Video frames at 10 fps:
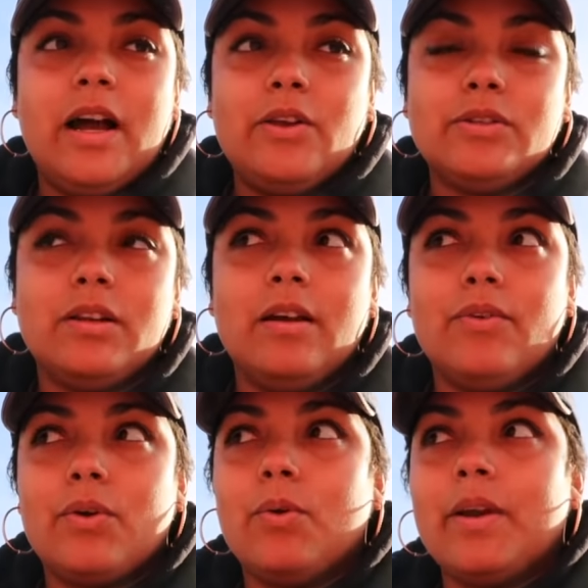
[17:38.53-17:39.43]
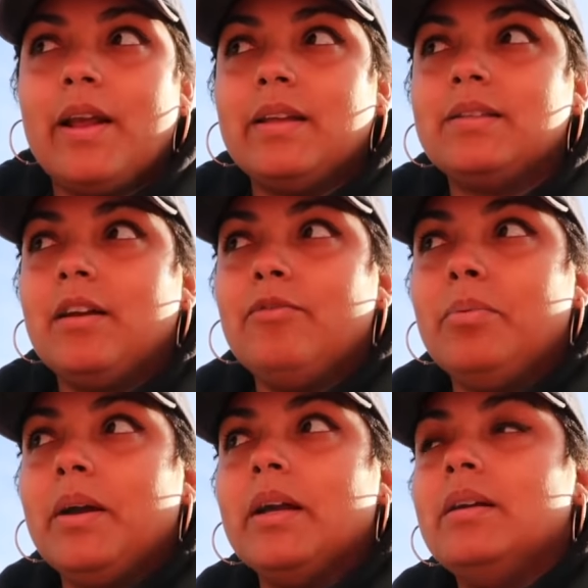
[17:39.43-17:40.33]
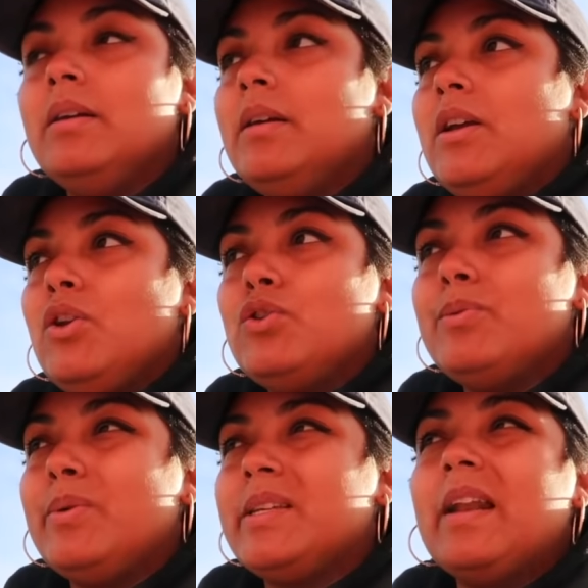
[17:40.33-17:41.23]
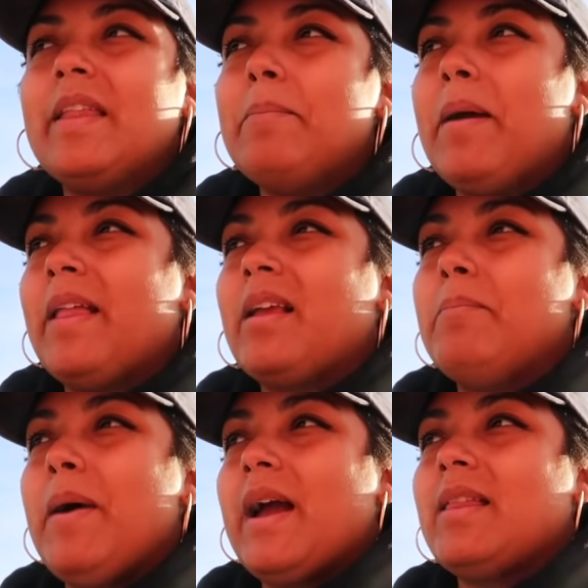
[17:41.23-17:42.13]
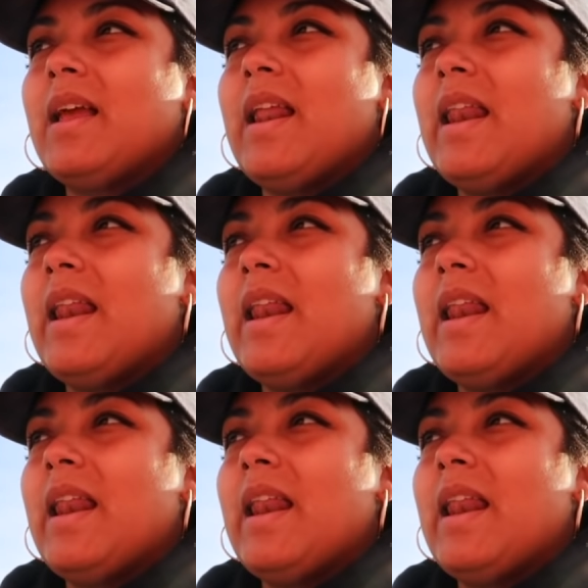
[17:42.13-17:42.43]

I used to love recording and stuff, but YouTube wasn't a thing back then